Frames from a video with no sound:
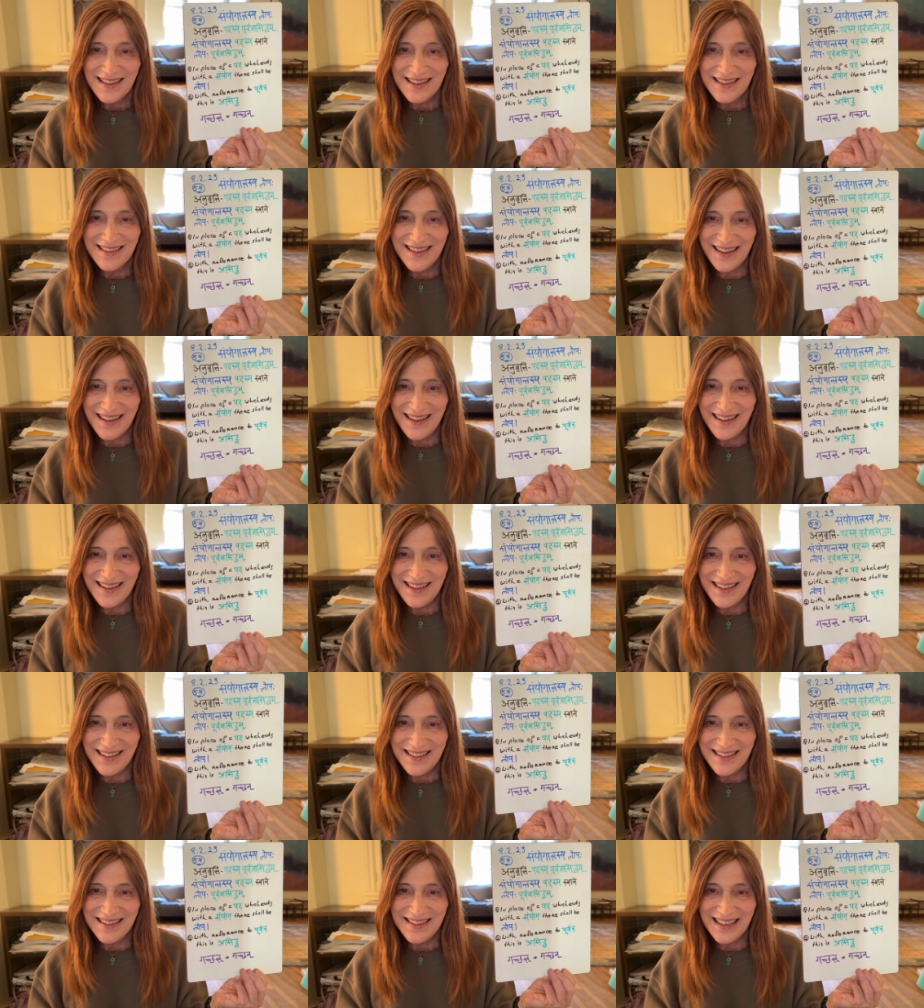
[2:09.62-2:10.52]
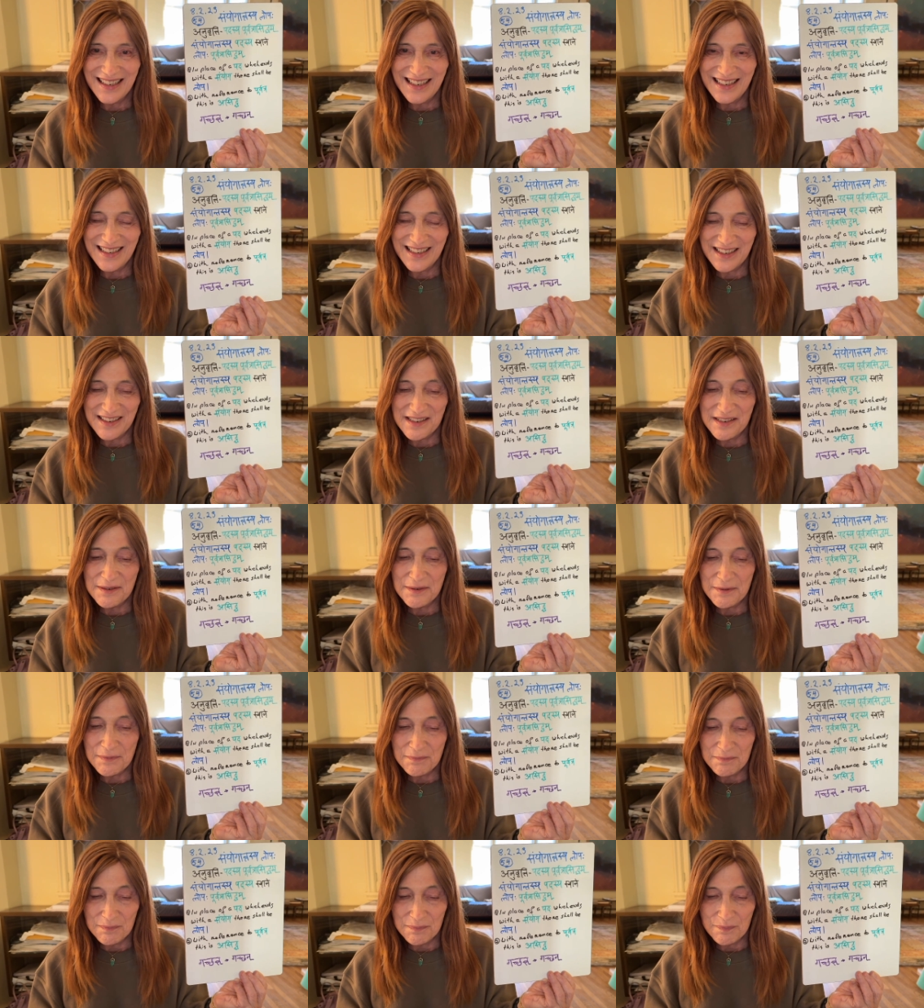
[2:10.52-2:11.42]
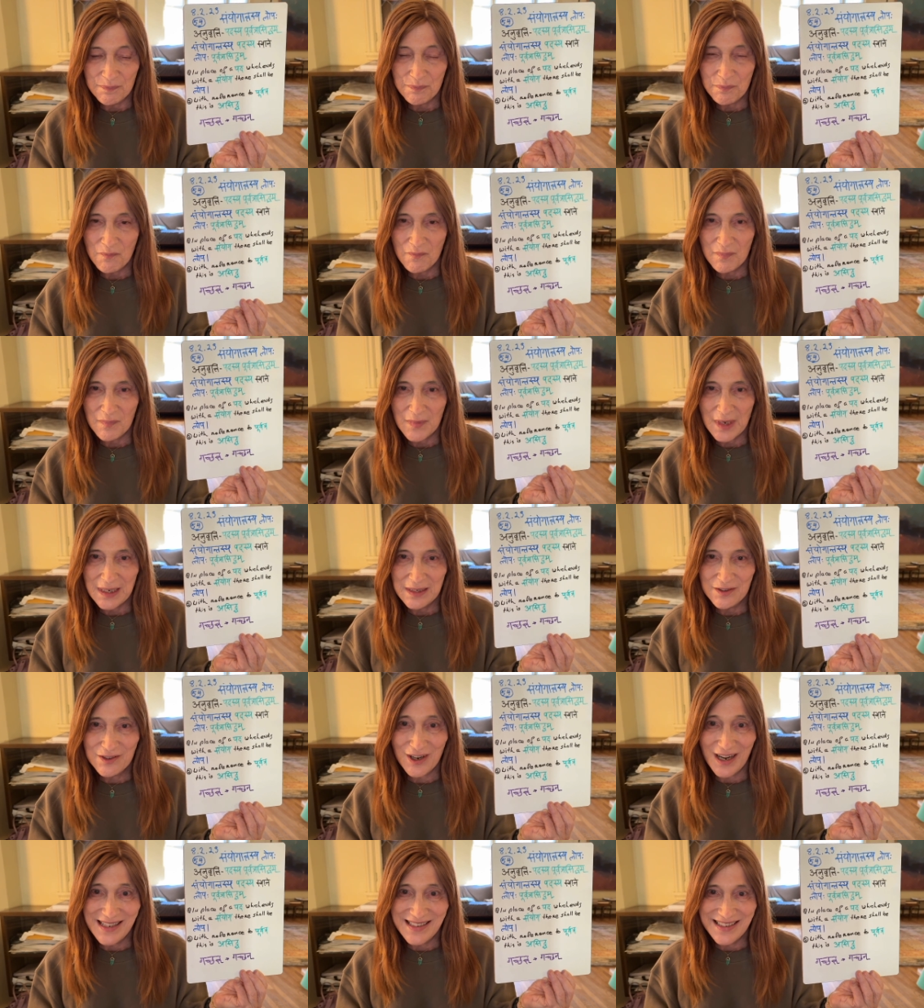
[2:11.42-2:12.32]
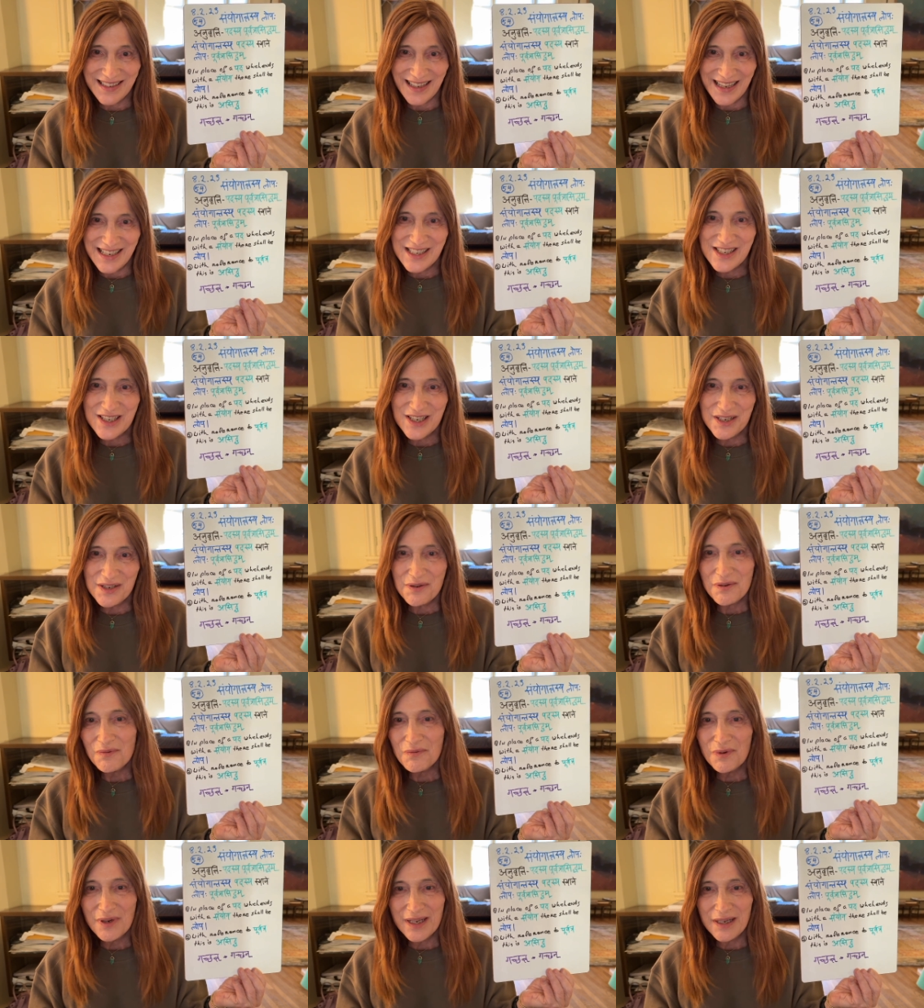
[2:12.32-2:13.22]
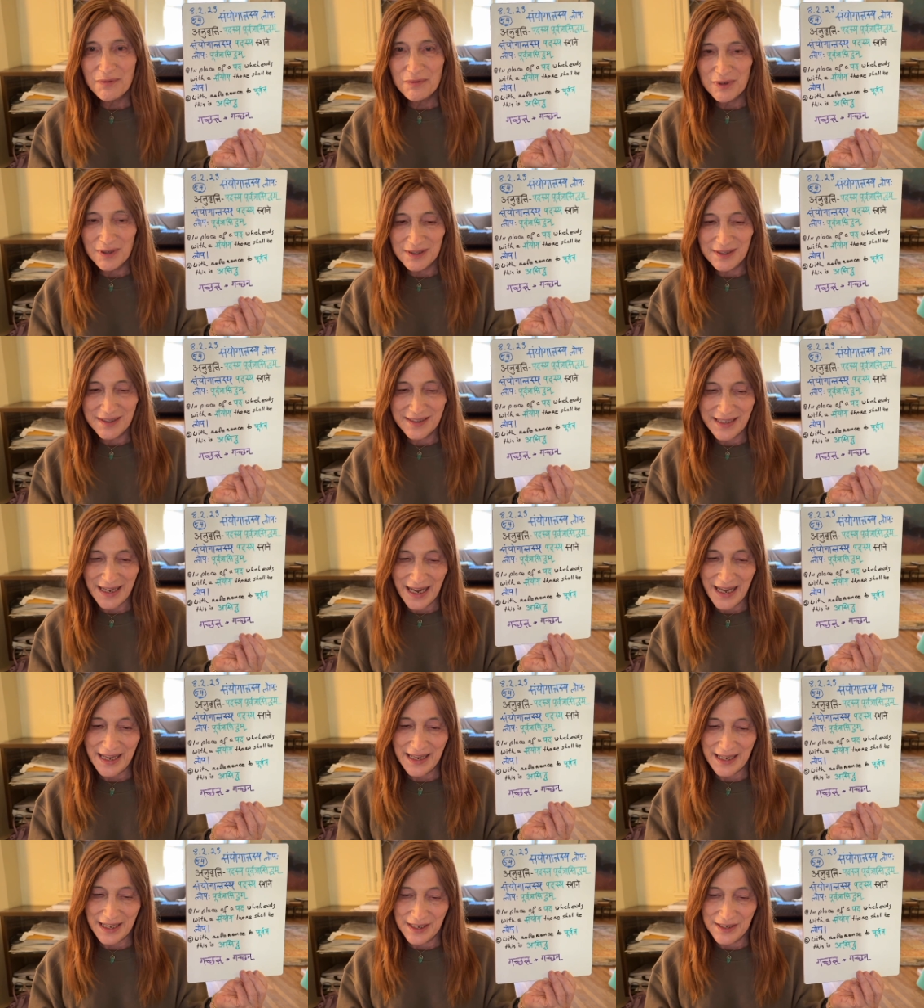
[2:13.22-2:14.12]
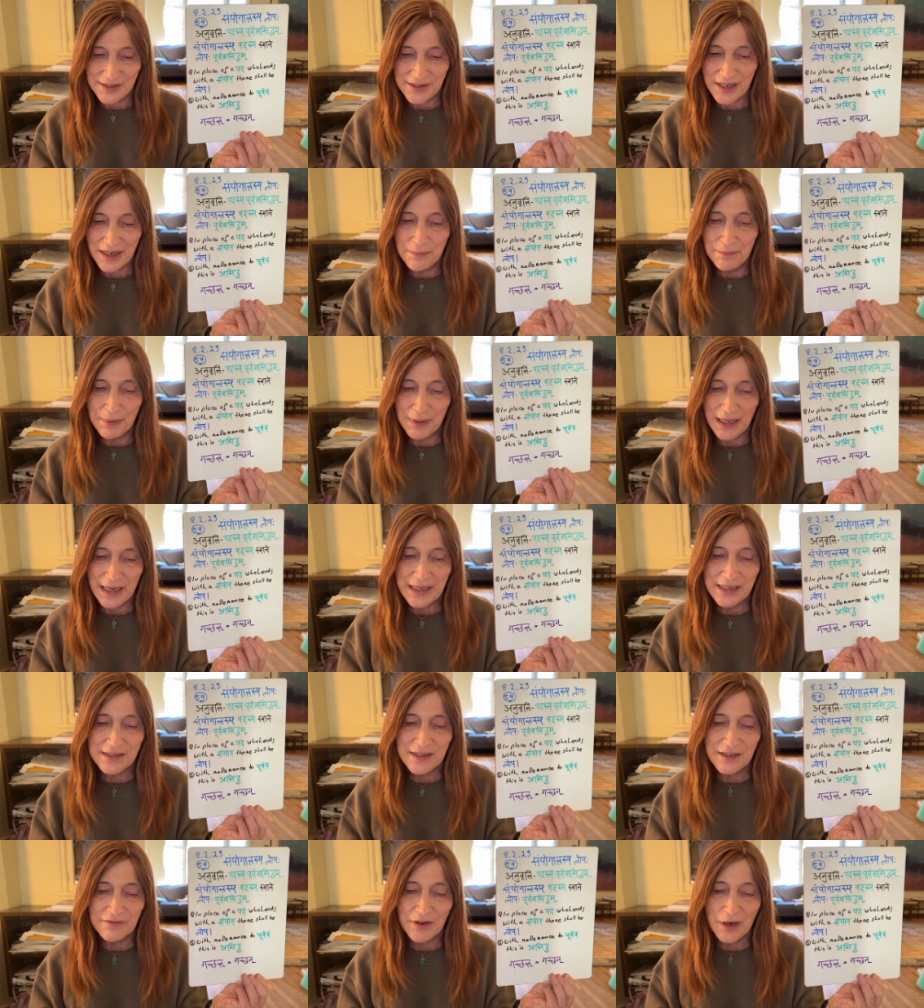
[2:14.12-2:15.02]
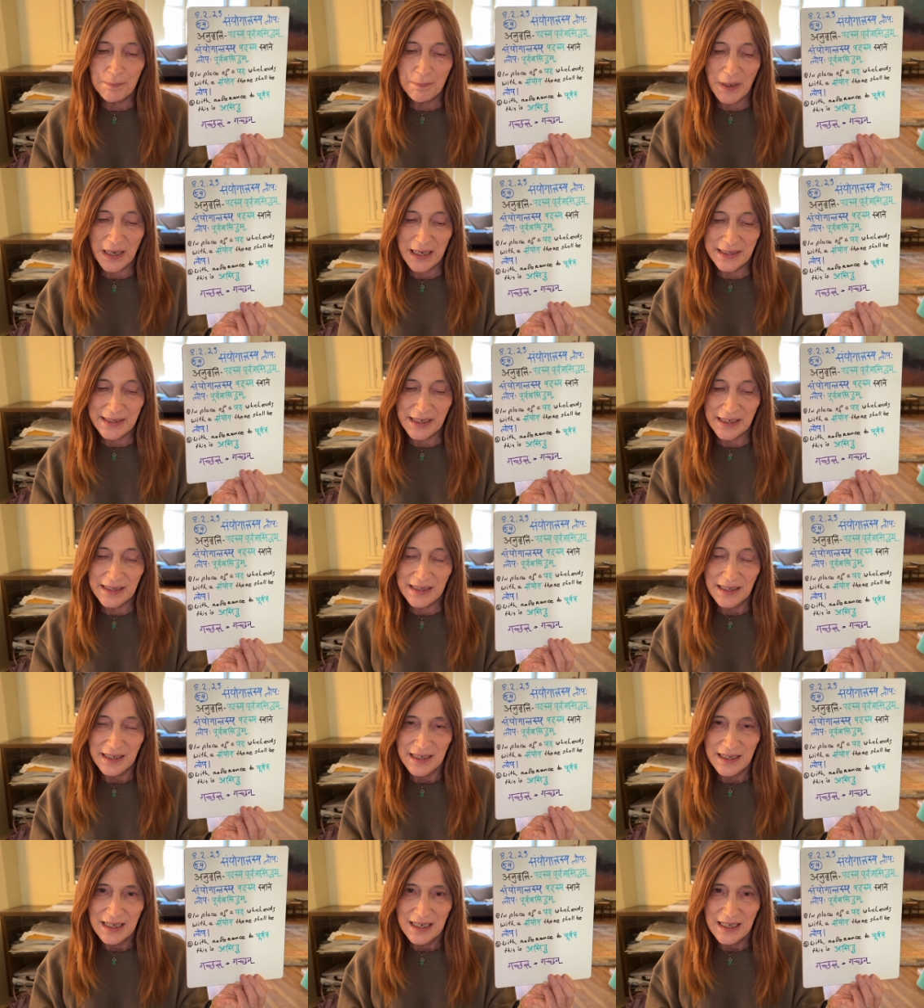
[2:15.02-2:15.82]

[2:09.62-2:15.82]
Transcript: the translation we will say is in place of a pada,